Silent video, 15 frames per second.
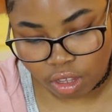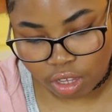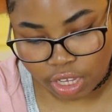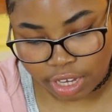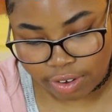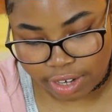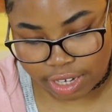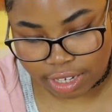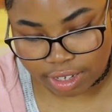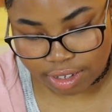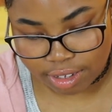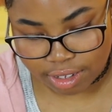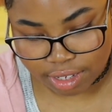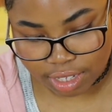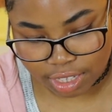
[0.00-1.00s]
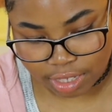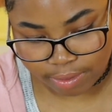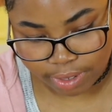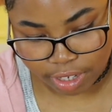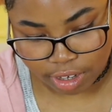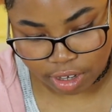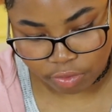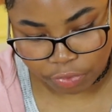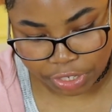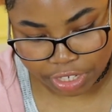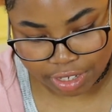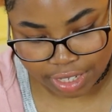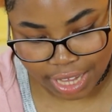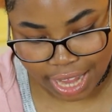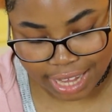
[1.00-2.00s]
Here it is. Then we're gonna
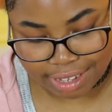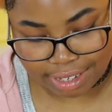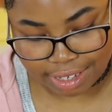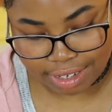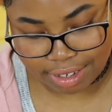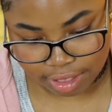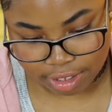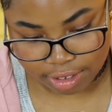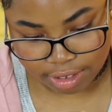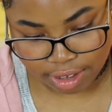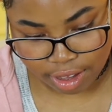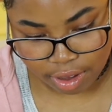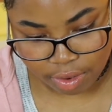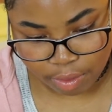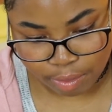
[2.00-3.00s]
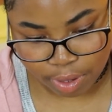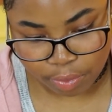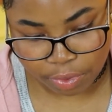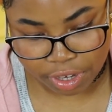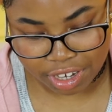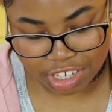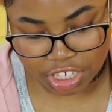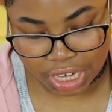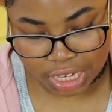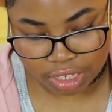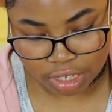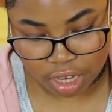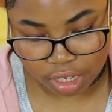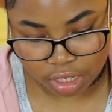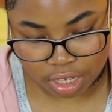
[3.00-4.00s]
resize it. But we're gonna change
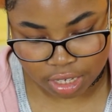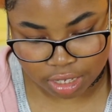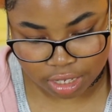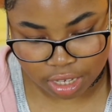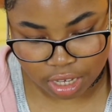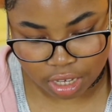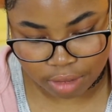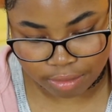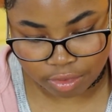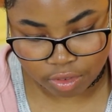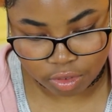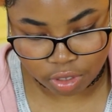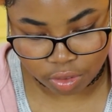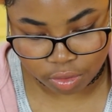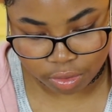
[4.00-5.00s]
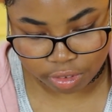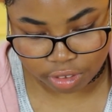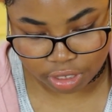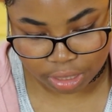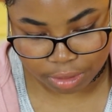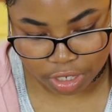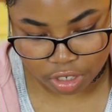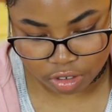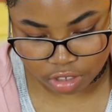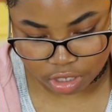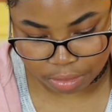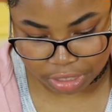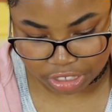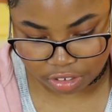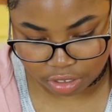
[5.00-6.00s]
the color because no one wants the same color as
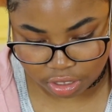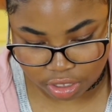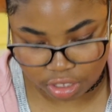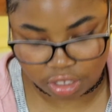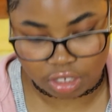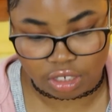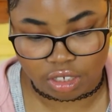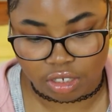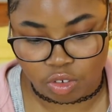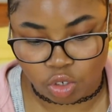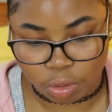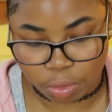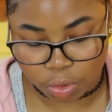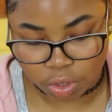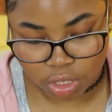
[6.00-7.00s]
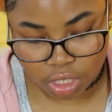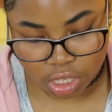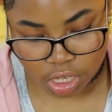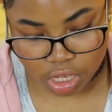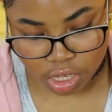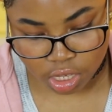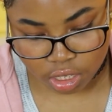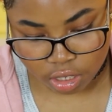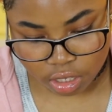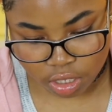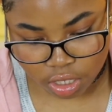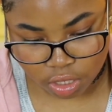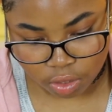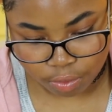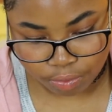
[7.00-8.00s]
the background. That's horrible.
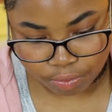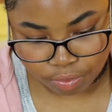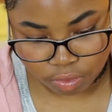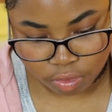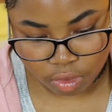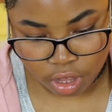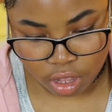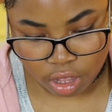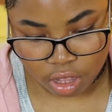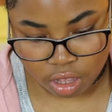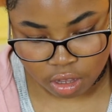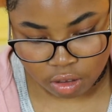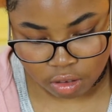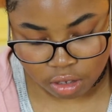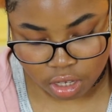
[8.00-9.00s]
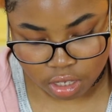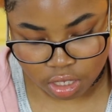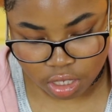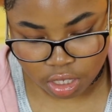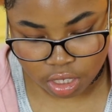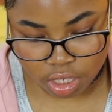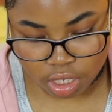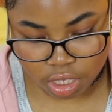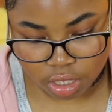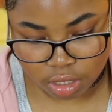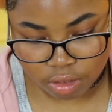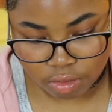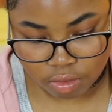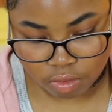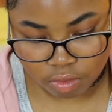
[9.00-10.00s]
So let's
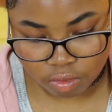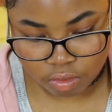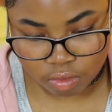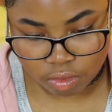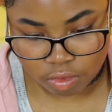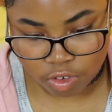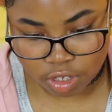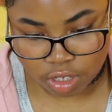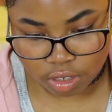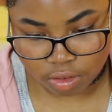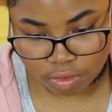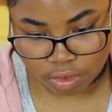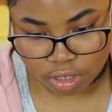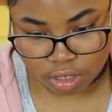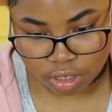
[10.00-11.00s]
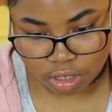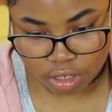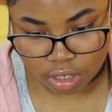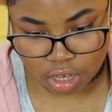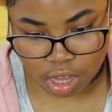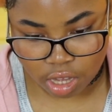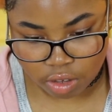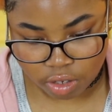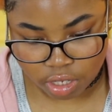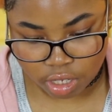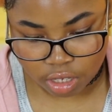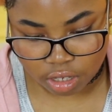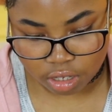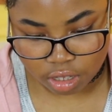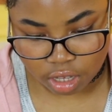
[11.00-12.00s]
see, what's a good color
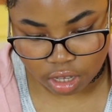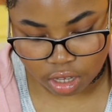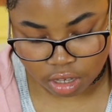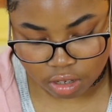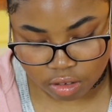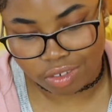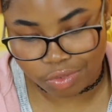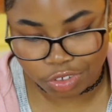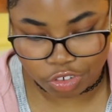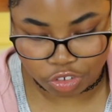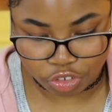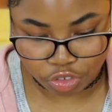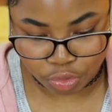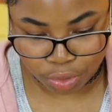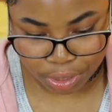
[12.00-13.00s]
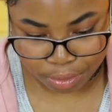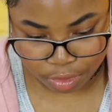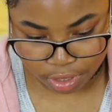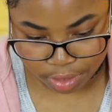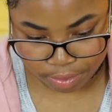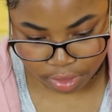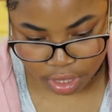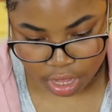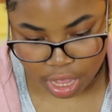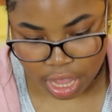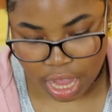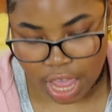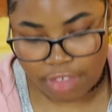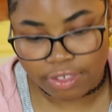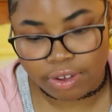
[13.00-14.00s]
against that? We'll just use white. Okay.
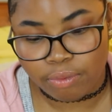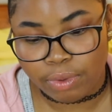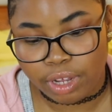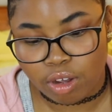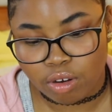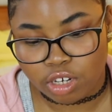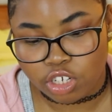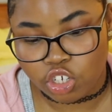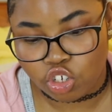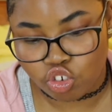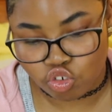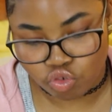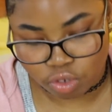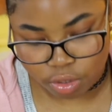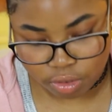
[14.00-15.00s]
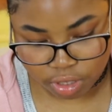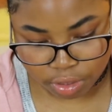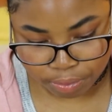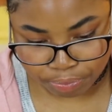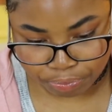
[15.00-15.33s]
And then we go to stroke,